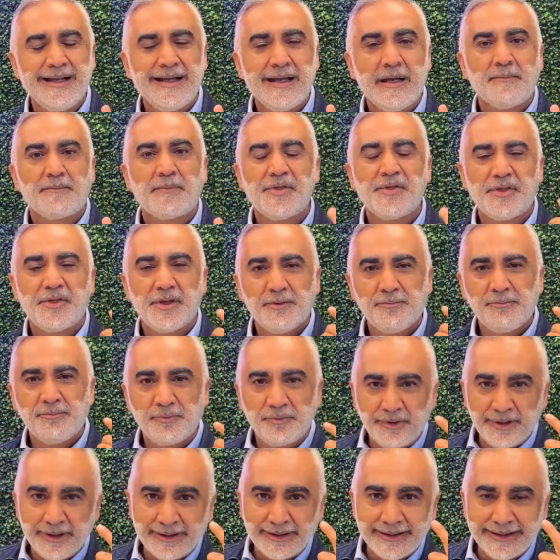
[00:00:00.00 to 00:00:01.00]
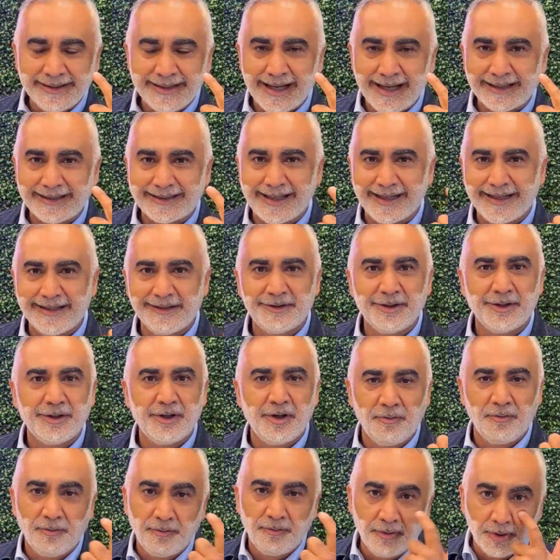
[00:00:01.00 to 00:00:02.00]
but they're really not getting to the
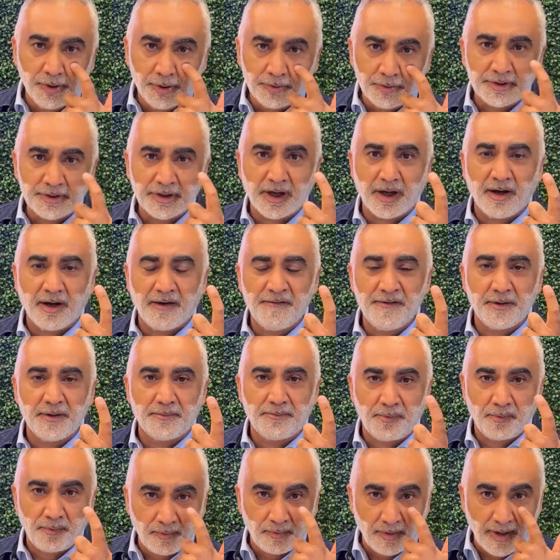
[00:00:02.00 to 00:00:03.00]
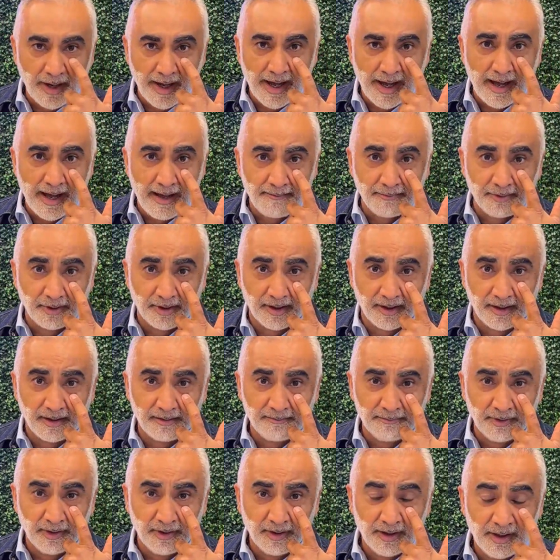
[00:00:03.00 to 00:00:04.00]
root of the
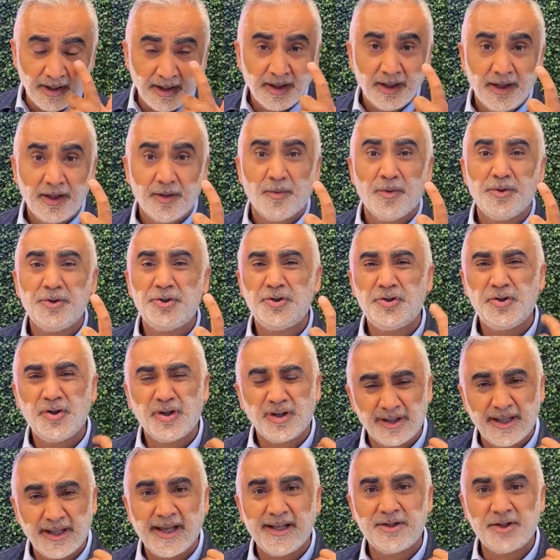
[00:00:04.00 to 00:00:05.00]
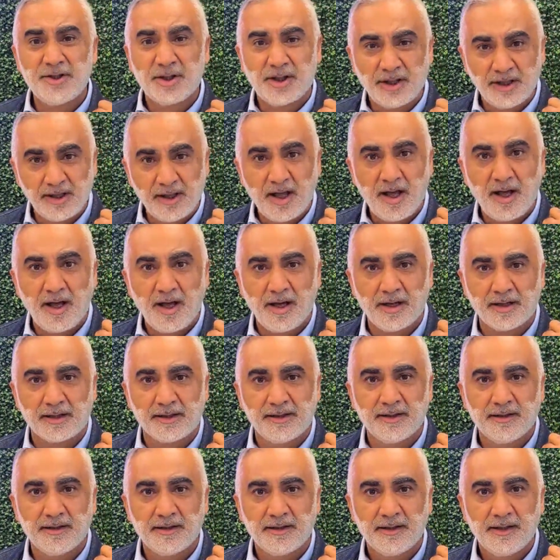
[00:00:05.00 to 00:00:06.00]
problem, which is your glands are clogged.
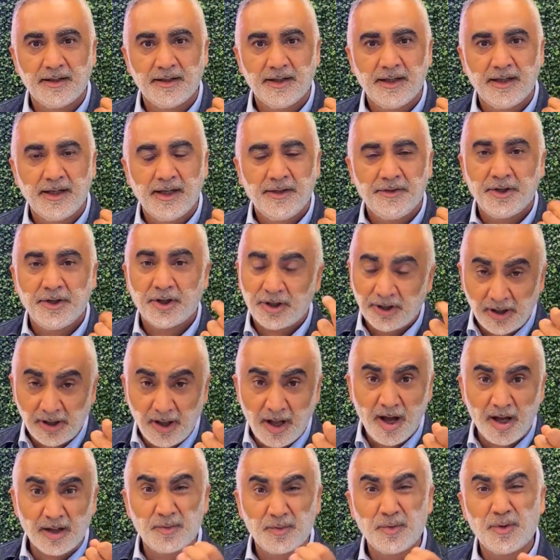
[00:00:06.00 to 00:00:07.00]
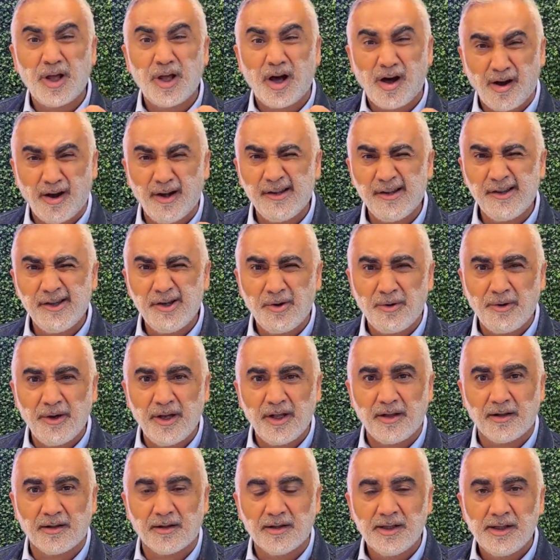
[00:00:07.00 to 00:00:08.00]
They're clogged with hardened
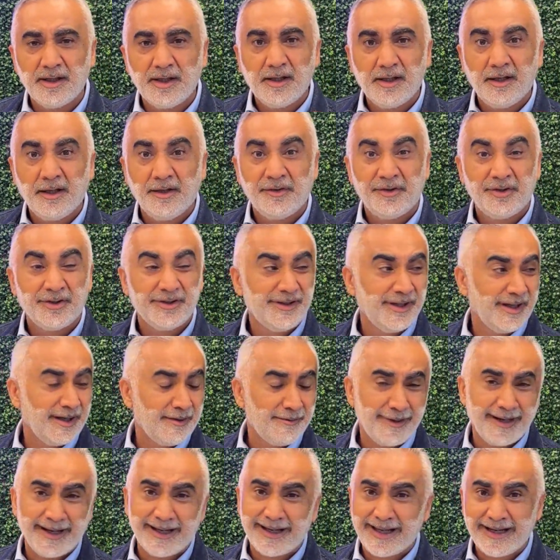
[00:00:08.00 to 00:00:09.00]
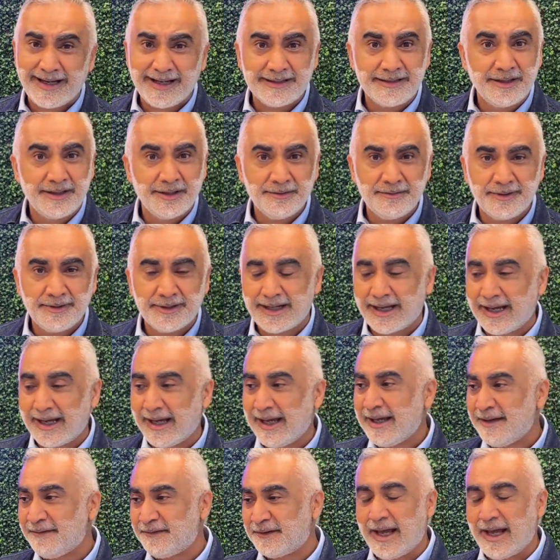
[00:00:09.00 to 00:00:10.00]
oil. So you know what I gotta do is
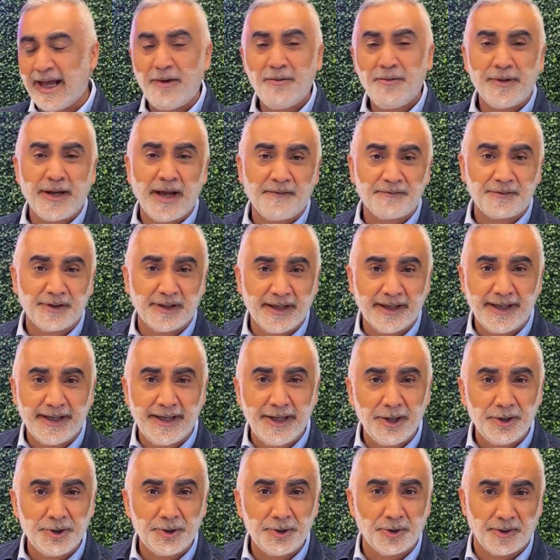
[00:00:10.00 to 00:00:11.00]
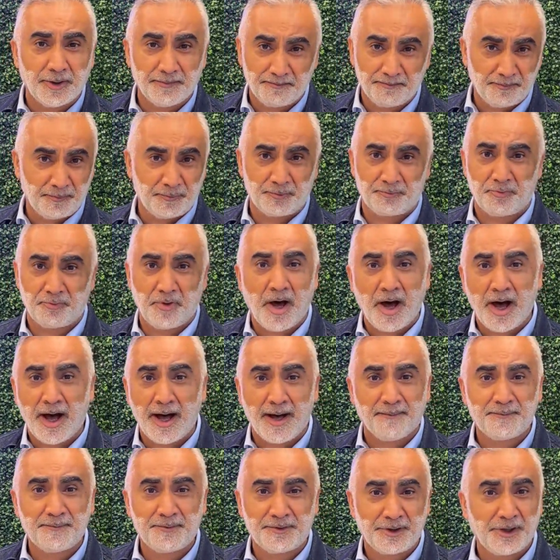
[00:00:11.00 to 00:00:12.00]
I would have to heat your
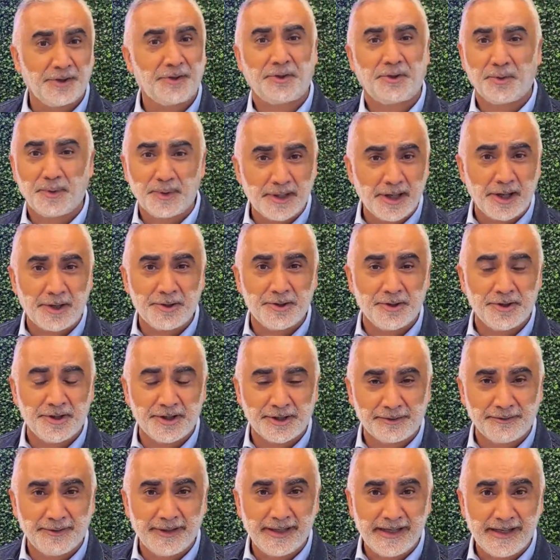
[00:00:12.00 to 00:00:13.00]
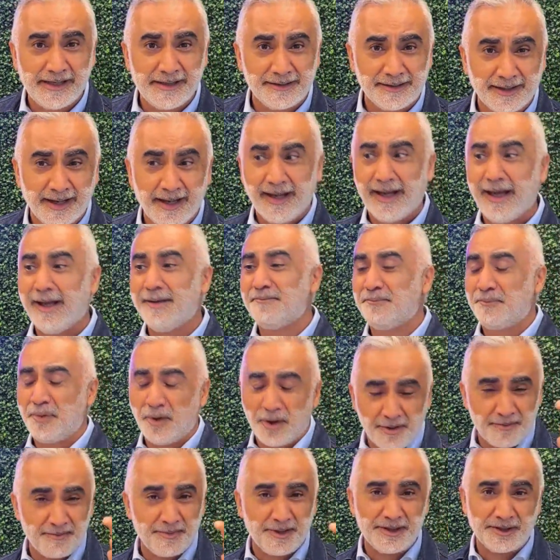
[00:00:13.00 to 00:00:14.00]
drops to 300 degrees and put
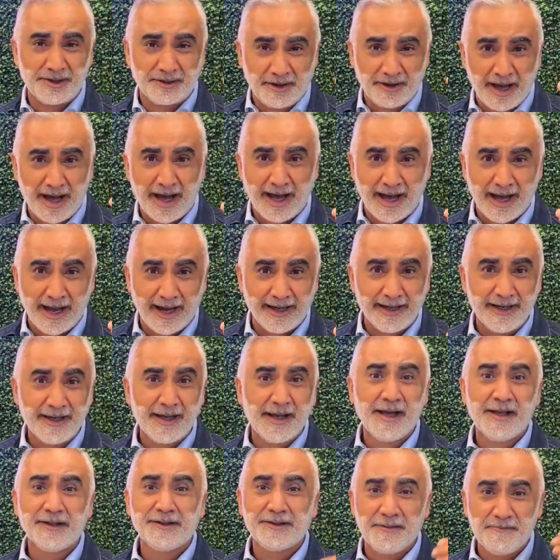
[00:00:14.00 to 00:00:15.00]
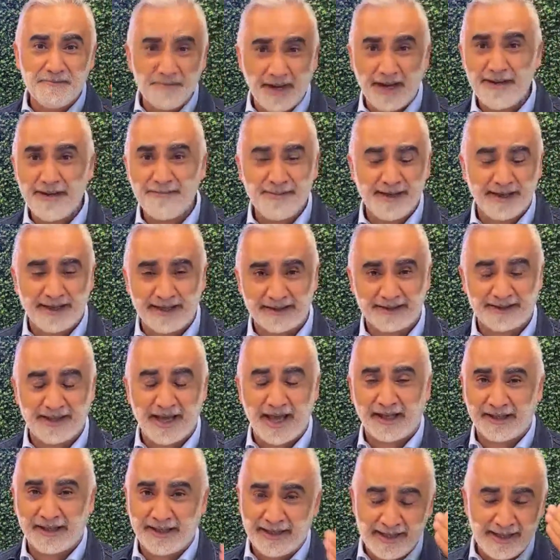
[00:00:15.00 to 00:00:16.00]
them in your eye to maybe get
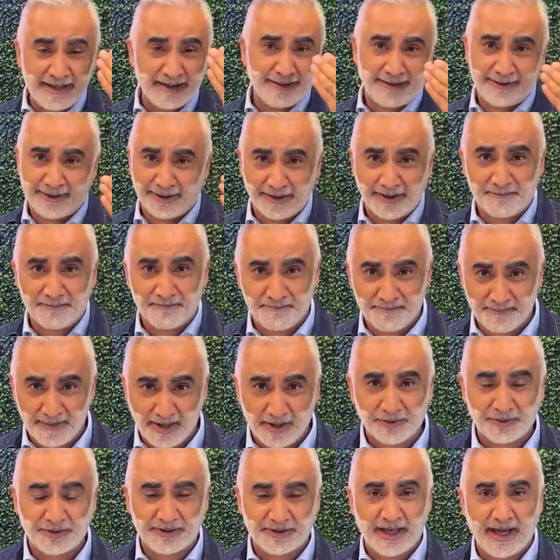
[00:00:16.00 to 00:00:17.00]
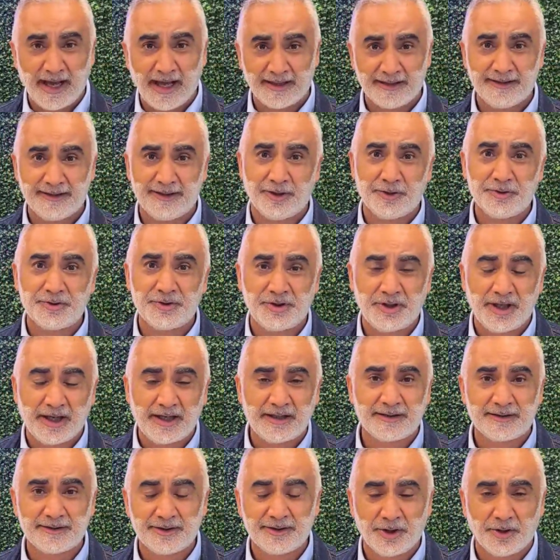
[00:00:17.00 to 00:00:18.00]
that heat to melt those
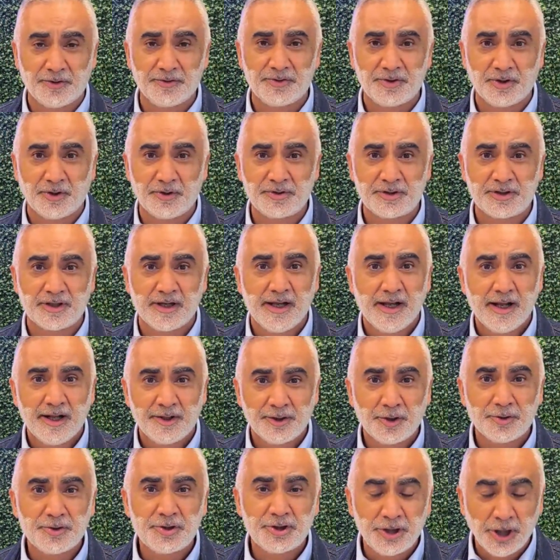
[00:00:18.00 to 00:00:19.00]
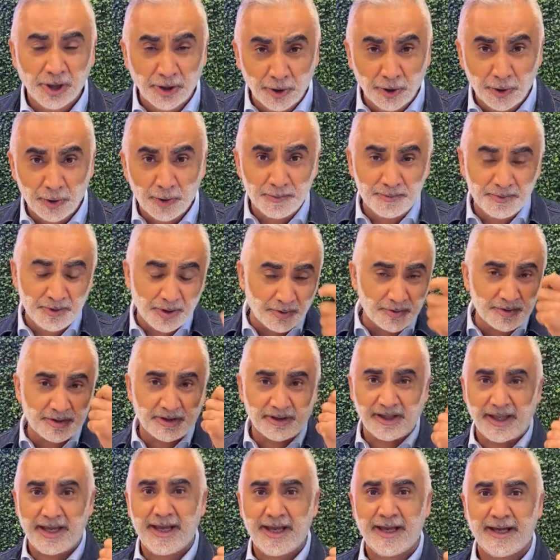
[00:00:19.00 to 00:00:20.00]
tubes, those
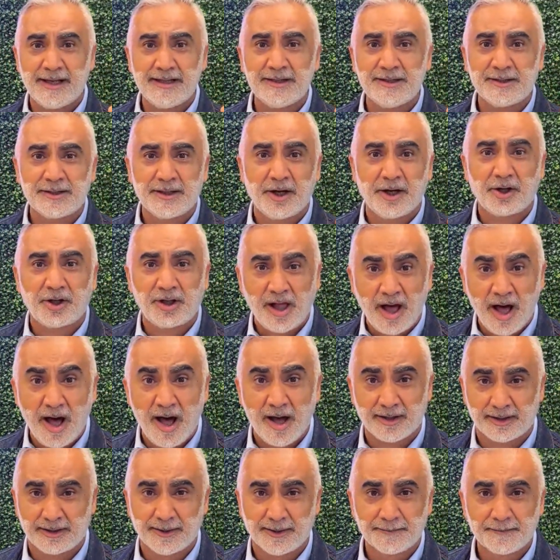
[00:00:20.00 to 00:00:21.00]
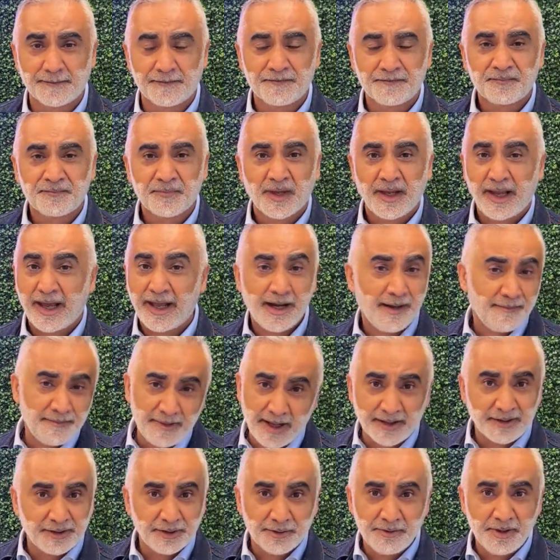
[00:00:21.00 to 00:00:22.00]
glands that are clogged. And I'm
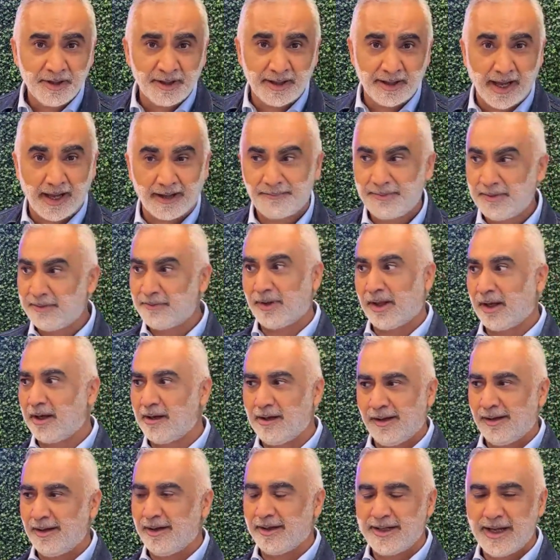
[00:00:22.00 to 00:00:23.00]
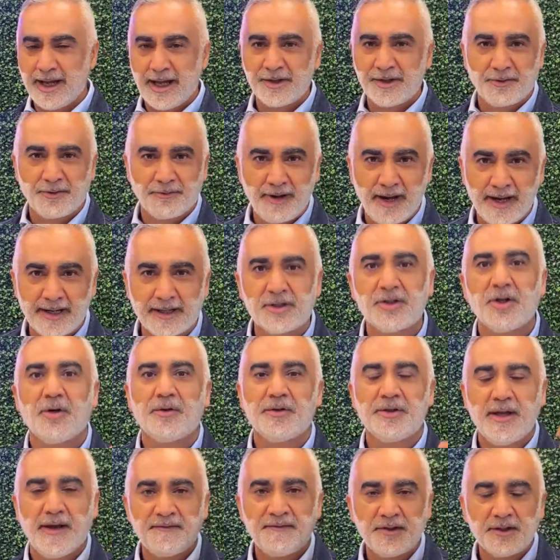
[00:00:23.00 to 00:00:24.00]
not doing that. People are like, oh yeah, you're right. So you
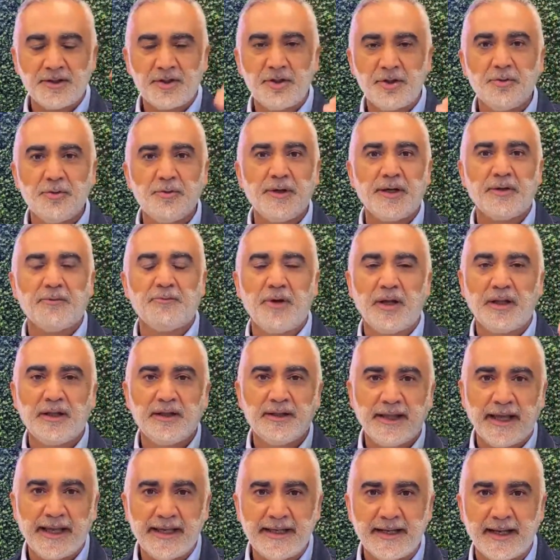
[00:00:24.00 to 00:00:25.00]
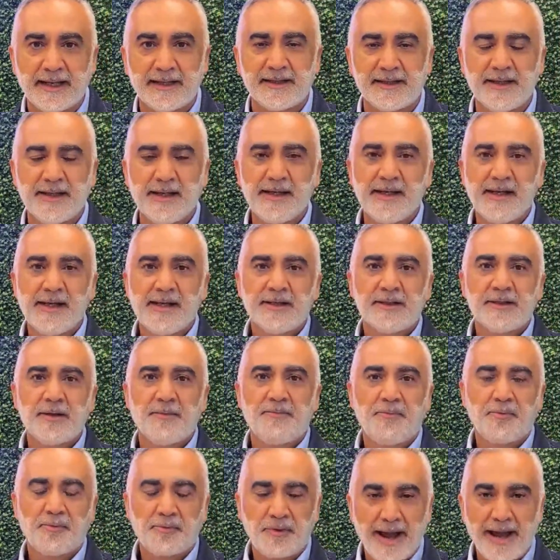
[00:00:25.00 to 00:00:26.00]
have to do it related to
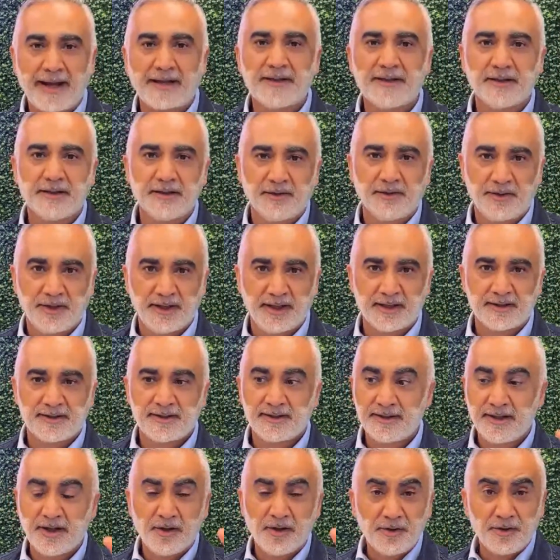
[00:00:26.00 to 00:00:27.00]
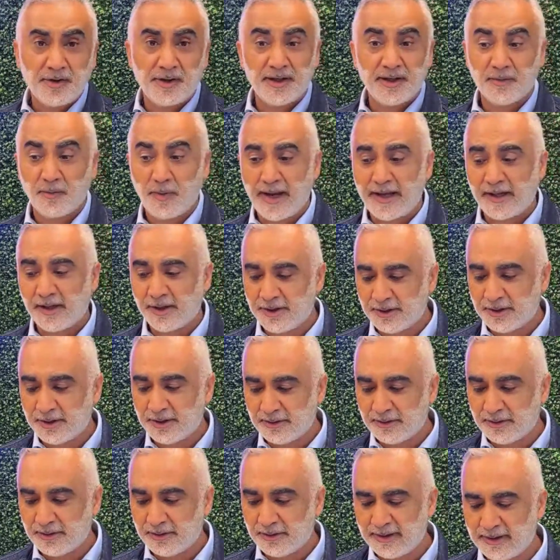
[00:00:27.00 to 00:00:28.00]
practical things. The other way to do it
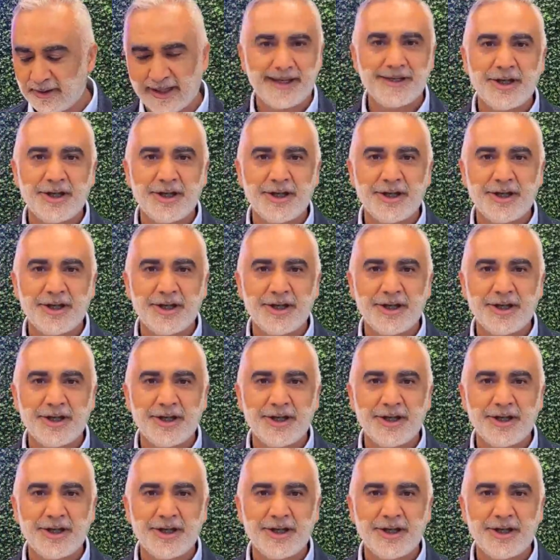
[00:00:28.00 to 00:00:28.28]
is say,